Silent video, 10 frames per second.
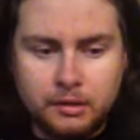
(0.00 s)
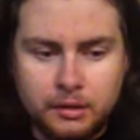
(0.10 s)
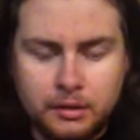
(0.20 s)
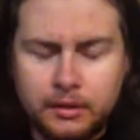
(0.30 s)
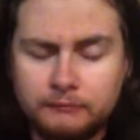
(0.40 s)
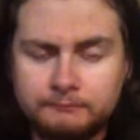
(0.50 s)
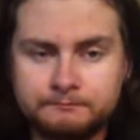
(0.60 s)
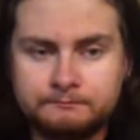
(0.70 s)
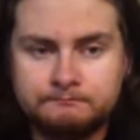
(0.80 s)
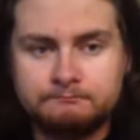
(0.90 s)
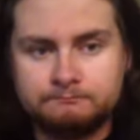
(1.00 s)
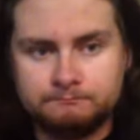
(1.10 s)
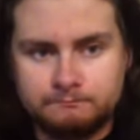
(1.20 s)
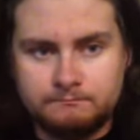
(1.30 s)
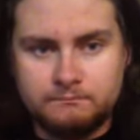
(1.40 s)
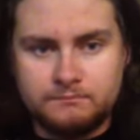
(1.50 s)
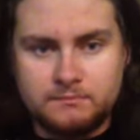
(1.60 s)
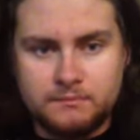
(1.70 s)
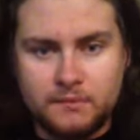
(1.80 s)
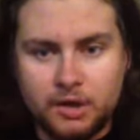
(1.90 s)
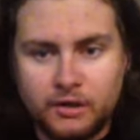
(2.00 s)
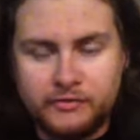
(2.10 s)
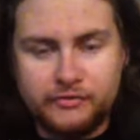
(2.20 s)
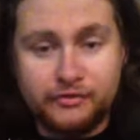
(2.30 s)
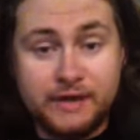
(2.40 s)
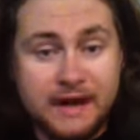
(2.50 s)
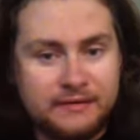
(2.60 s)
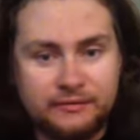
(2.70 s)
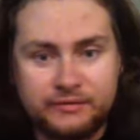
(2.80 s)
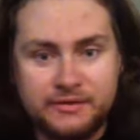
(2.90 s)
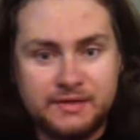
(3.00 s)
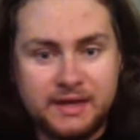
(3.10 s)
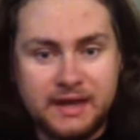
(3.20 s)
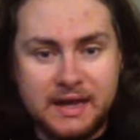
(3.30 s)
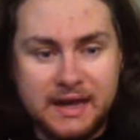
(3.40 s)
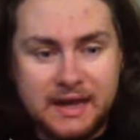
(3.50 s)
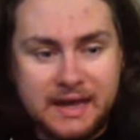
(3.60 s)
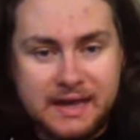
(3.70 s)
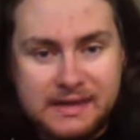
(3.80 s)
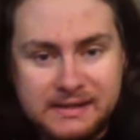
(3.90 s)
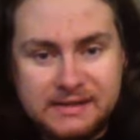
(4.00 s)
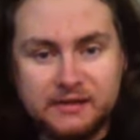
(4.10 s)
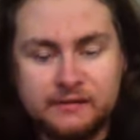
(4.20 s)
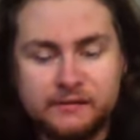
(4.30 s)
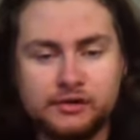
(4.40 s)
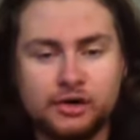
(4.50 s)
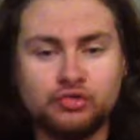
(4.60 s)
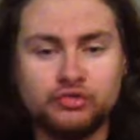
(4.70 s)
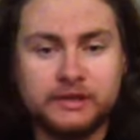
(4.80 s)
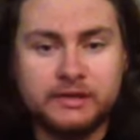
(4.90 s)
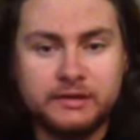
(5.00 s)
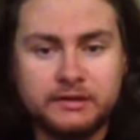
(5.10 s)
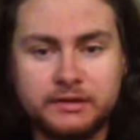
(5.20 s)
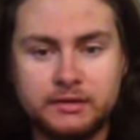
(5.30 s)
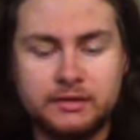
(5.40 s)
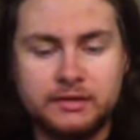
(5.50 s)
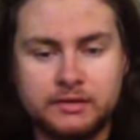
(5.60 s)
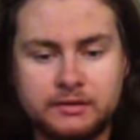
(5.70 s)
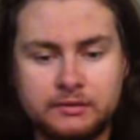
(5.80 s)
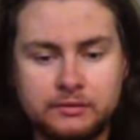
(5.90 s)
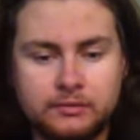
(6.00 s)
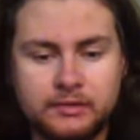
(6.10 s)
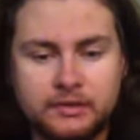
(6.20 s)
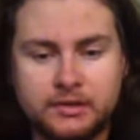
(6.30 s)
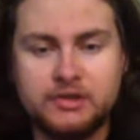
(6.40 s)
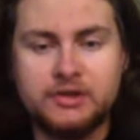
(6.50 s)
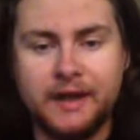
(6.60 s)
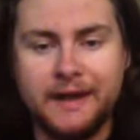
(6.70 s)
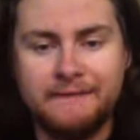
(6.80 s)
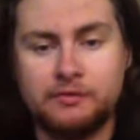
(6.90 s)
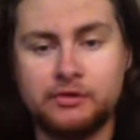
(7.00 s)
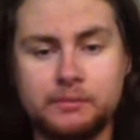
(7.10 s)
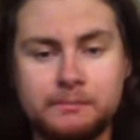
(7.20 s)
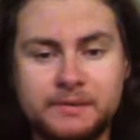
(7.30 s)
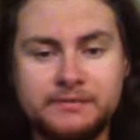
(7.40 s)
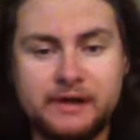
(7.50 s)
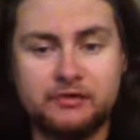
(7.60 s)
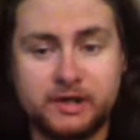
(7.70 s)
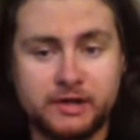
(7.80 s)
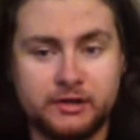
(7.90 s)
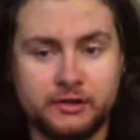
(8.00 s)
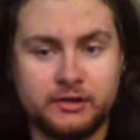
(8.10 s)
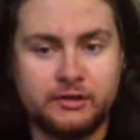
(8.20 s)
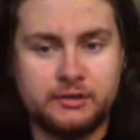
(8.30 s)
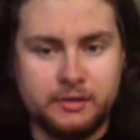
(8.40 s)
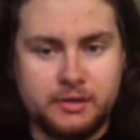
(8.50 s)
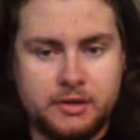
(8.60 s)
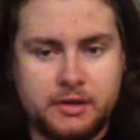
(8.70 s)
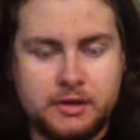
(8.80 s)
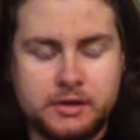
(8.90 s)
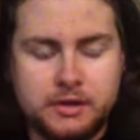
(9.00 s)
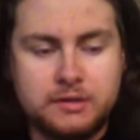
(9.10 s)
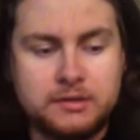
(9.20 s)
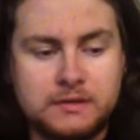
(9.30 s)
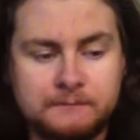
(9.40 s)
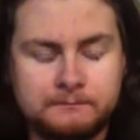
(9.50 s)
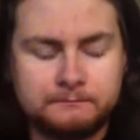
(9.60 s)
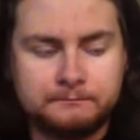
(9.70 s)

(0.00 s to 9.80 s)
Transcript: Um, honestly, I don't think any other arena could ever beat that record. Um,